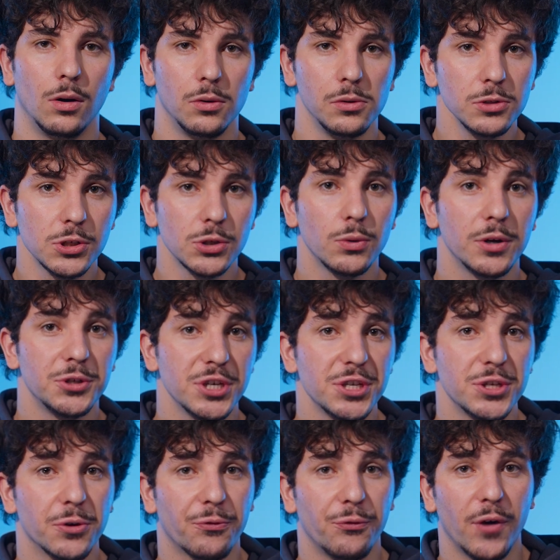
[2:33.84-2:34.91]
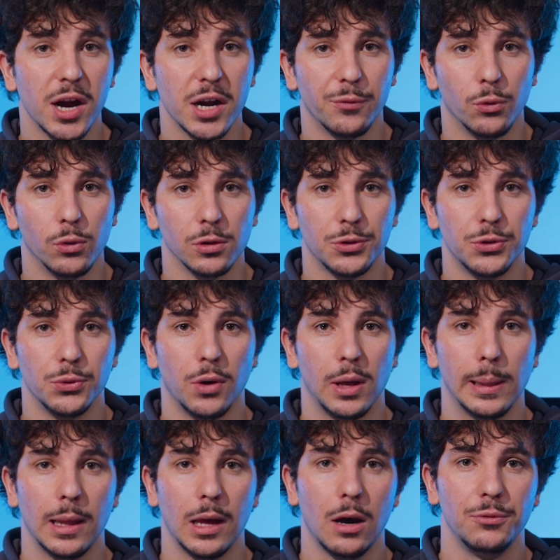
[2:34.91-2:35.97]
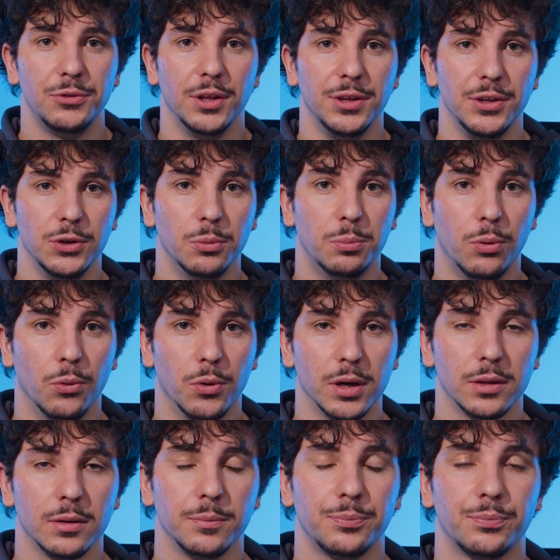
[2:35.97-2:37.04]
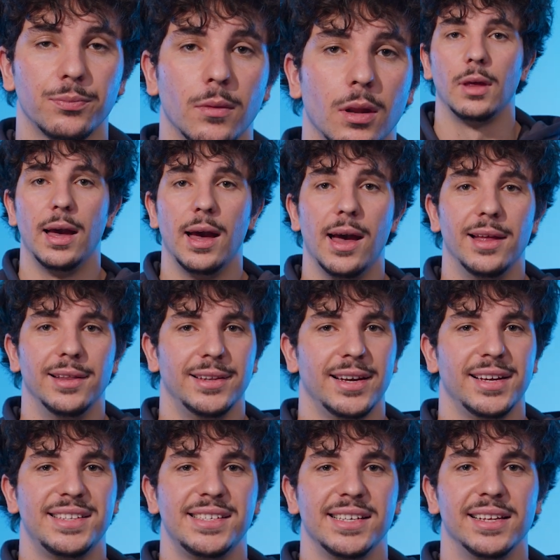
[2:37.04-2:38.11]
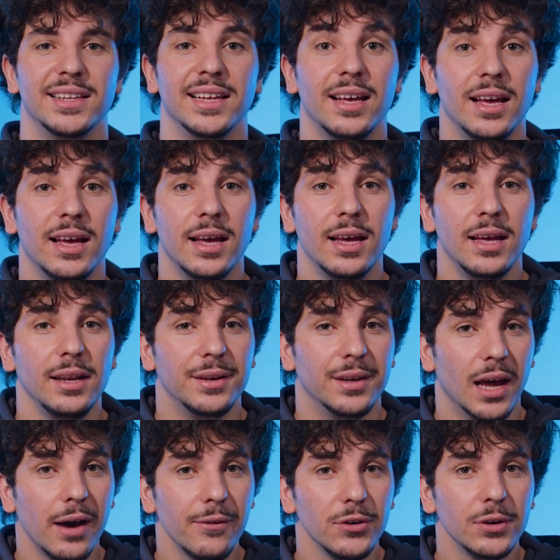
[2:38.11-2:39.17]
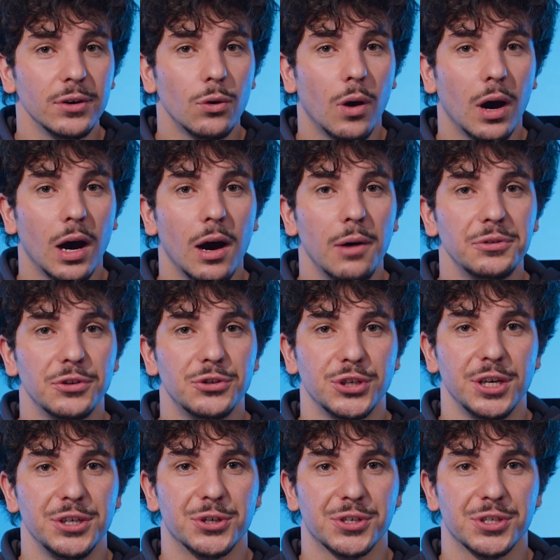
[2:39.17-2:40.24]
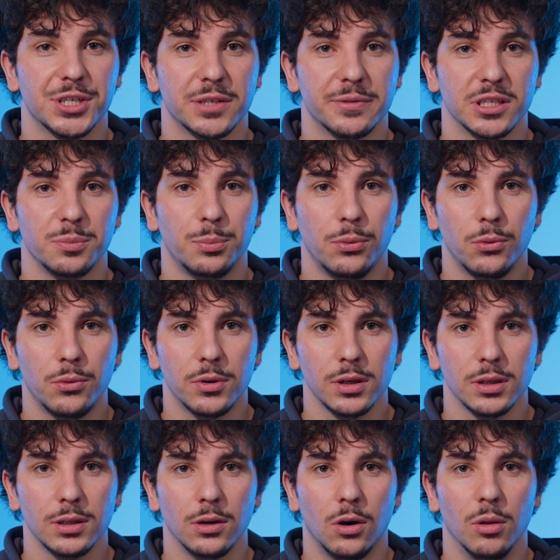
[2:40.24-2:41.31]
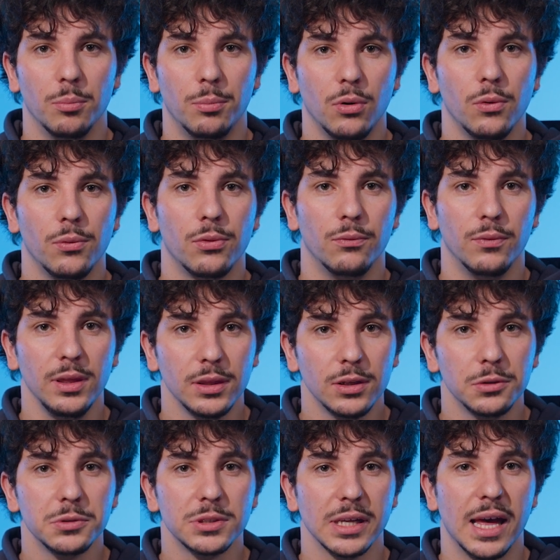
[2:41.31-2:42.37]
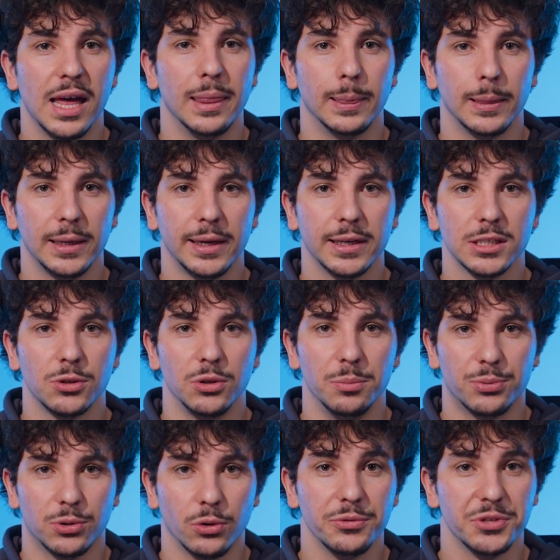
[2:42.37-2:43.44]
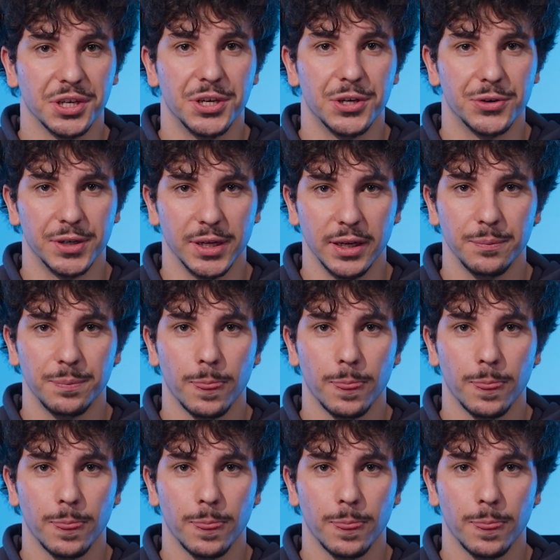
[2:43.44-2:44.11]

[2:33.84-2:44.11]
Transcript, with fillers: Also adjust your firewall to allow the new port. And that's it. Now you know how to change your service port on both Windows and Linux to improve security.